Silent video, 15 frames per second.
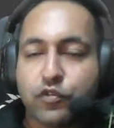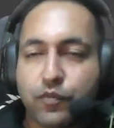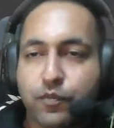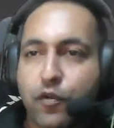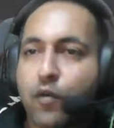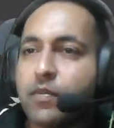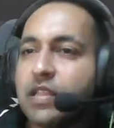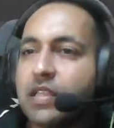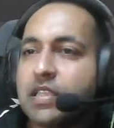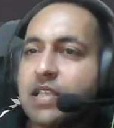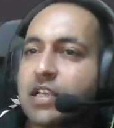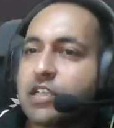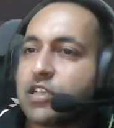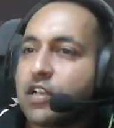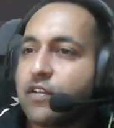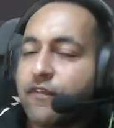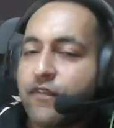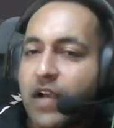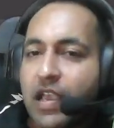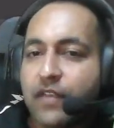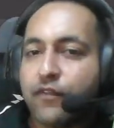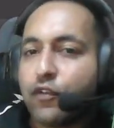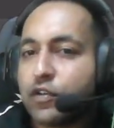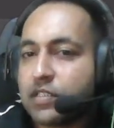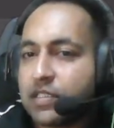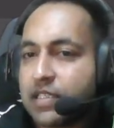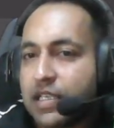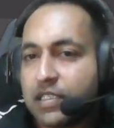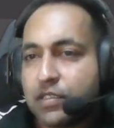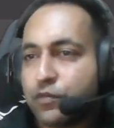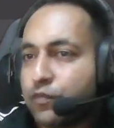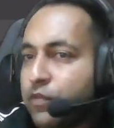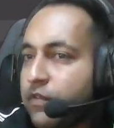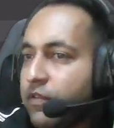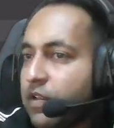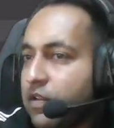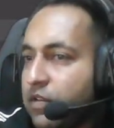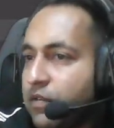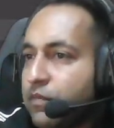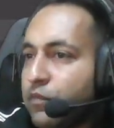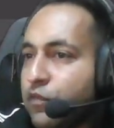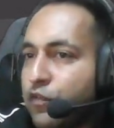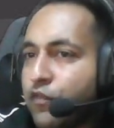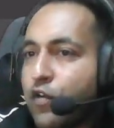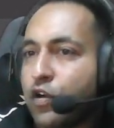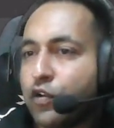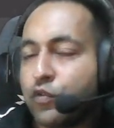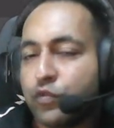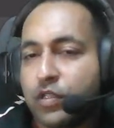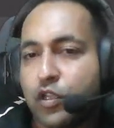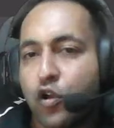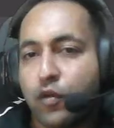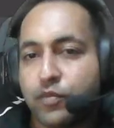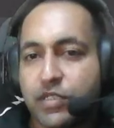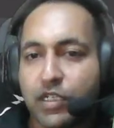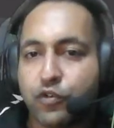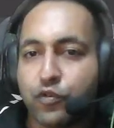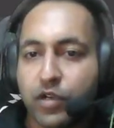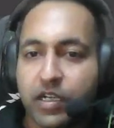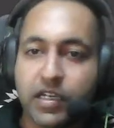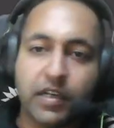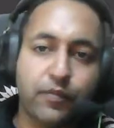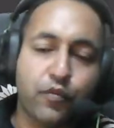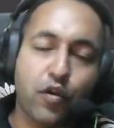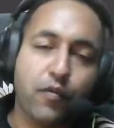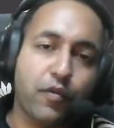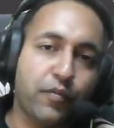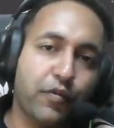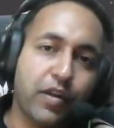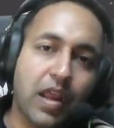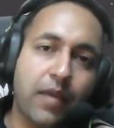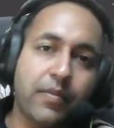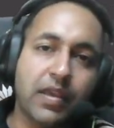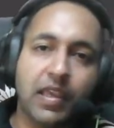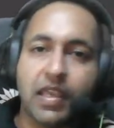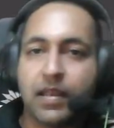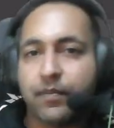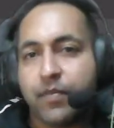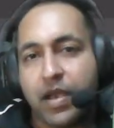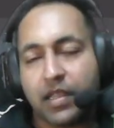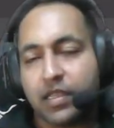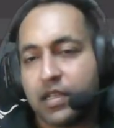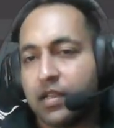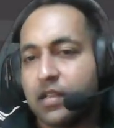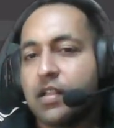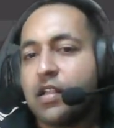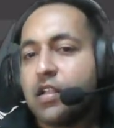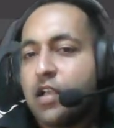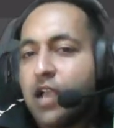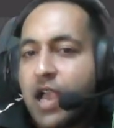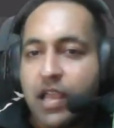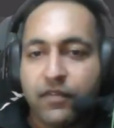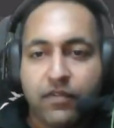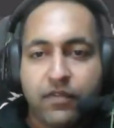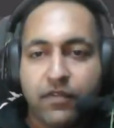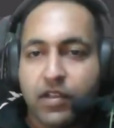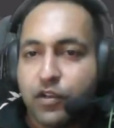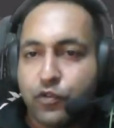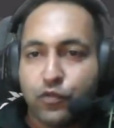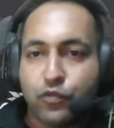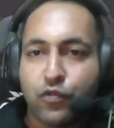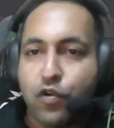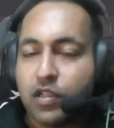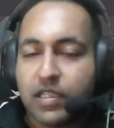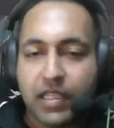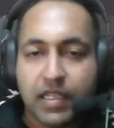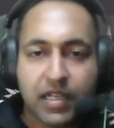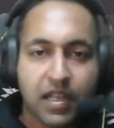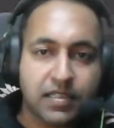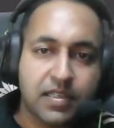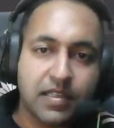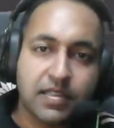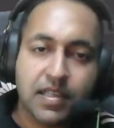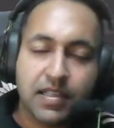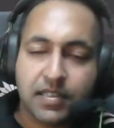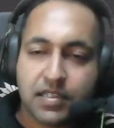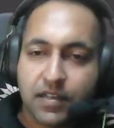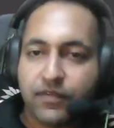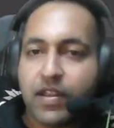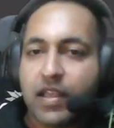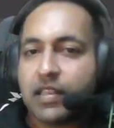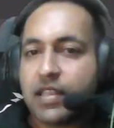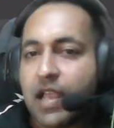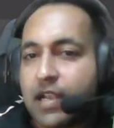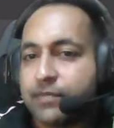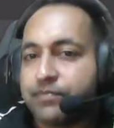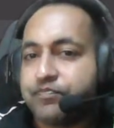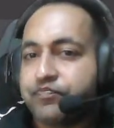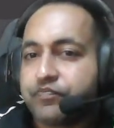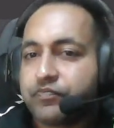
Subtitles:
So probably in the session 5 or 6, we will move on to the object-oriented programming in Python, and we will do all the classes and stuff like that.